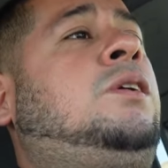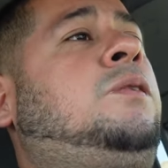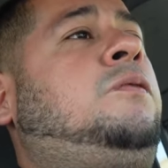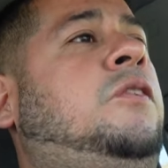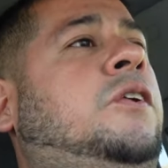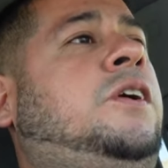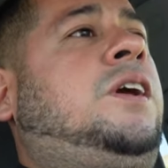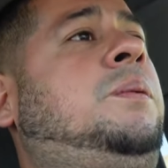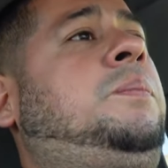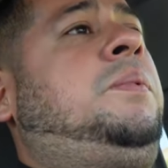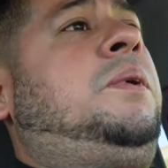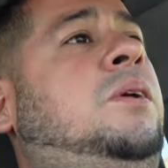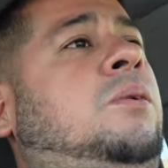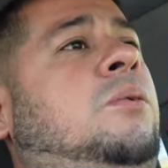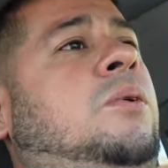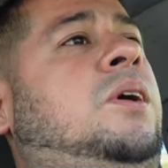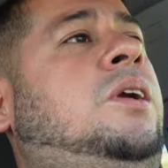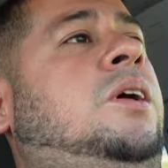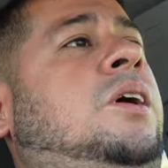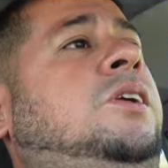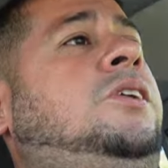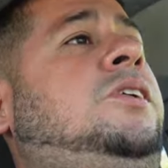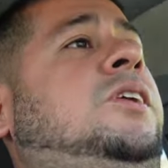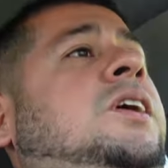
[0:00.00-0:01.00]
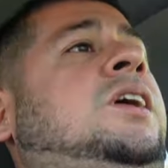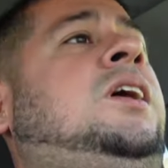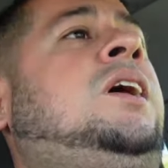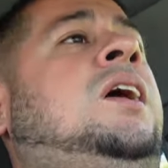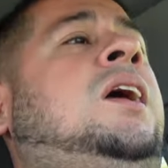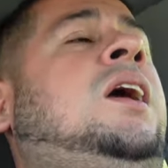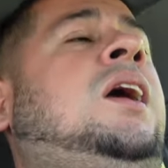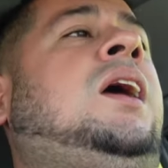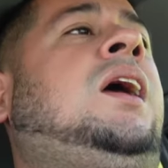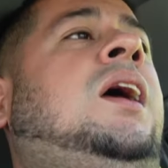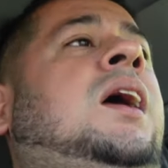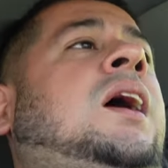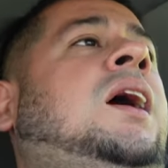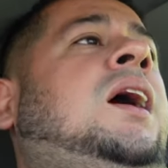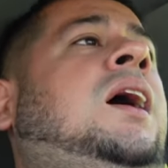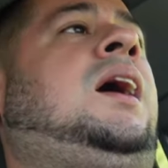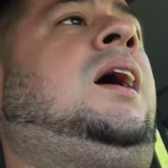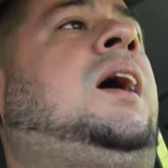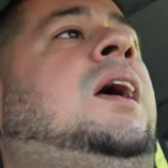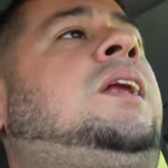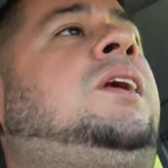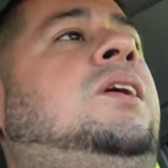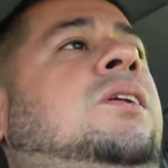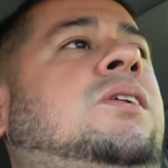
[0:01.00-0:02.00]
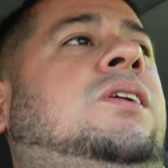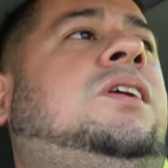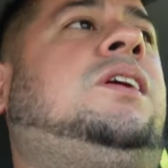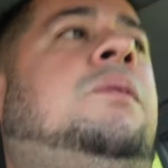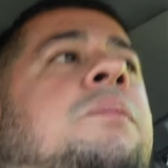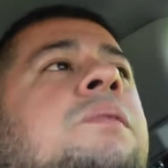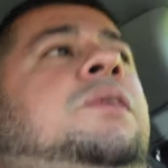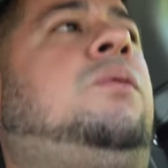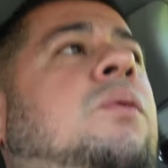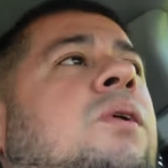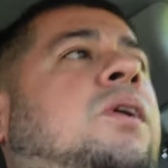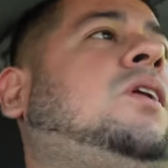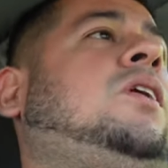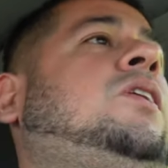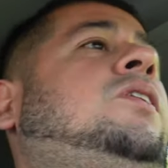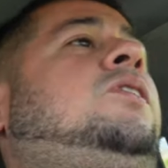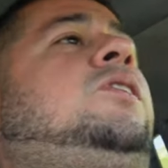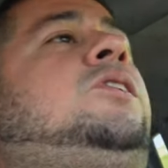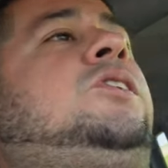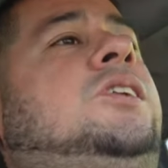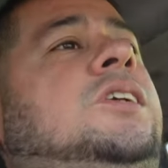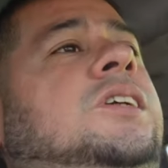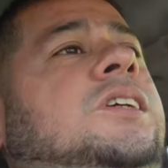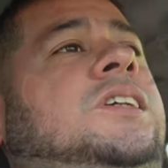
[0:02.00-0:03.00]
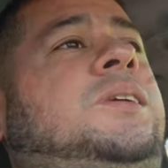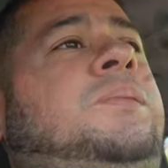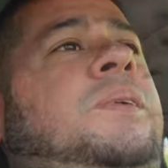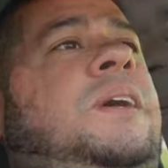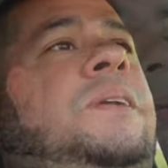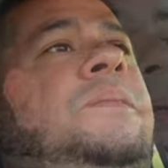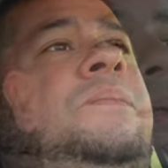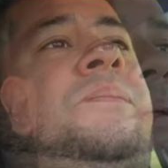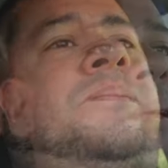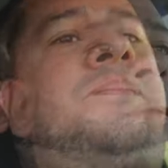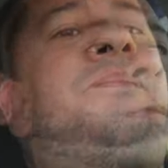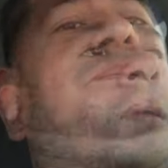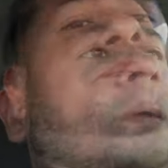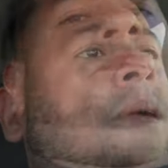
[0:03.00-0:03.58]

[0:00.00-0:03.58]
for keeping it 100 and, you know, letting me work on their trucks, man.